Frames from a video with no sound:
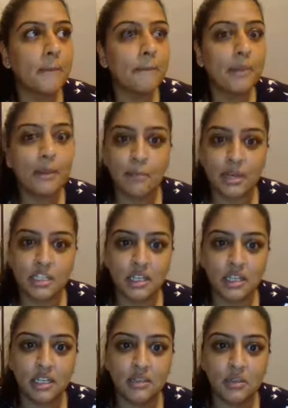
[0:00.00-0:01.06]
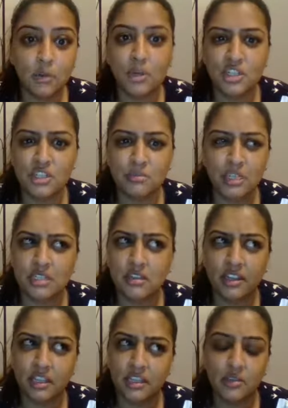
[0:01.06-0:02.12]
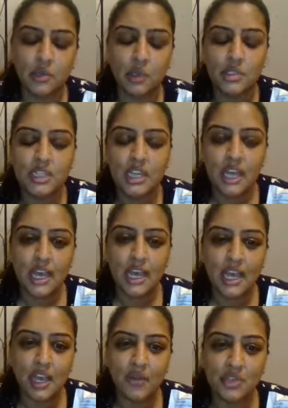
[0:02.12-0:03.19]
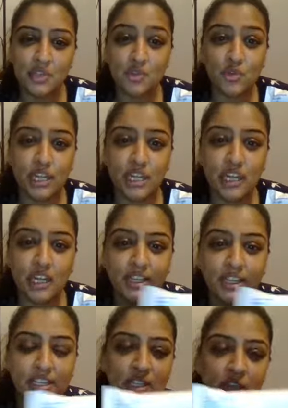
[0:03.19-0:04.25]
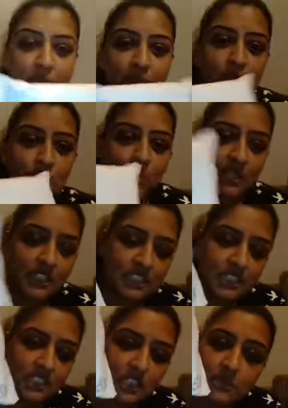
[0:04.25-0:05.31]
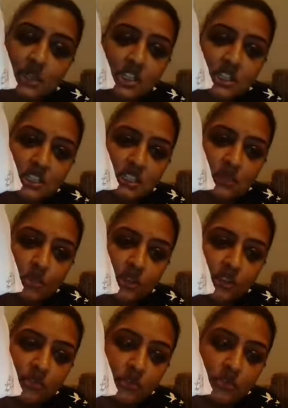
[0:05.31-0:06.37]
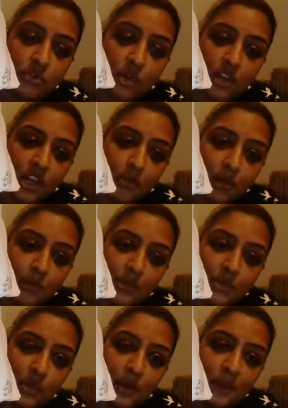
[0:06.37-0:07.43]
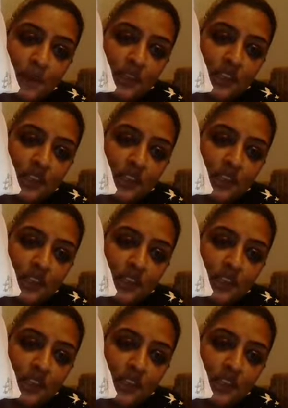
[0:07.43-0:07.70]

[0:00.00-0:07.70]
bum butter or bottom butter, I think it's called, which is really lovely. So I'm assuming this is going to be just as wonderful on her bum as well.